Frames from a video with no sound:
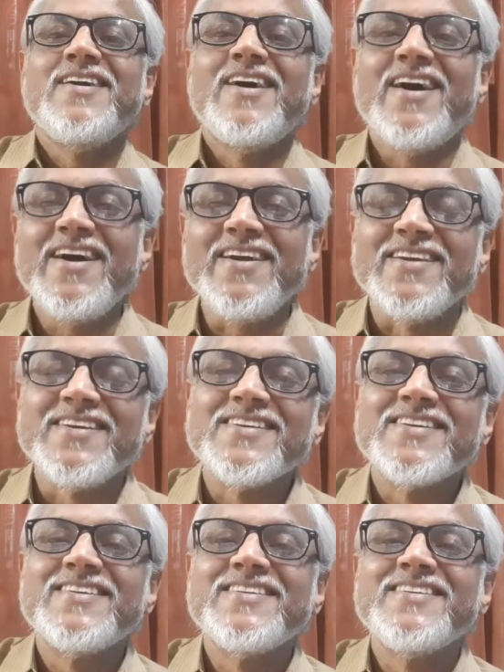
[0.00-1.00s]
Hi,
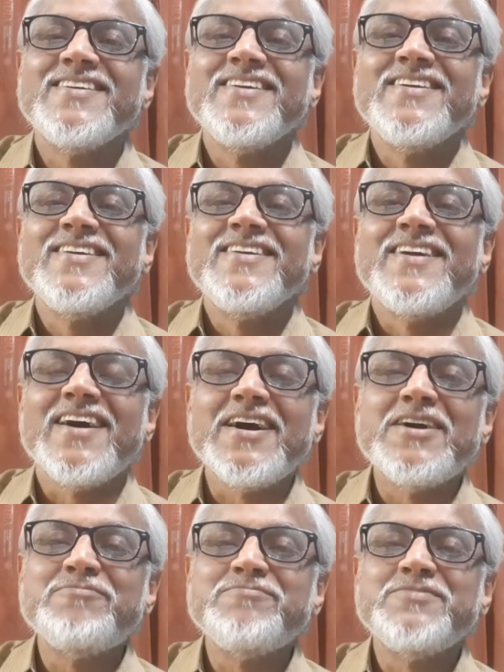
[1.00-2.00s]
I
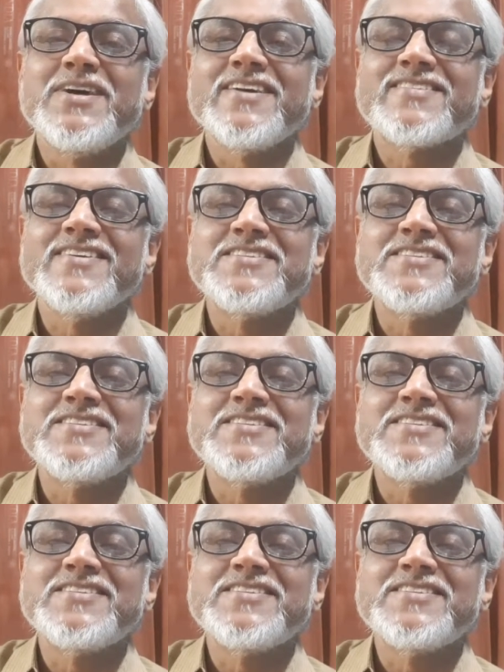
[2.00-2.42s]
am S.N.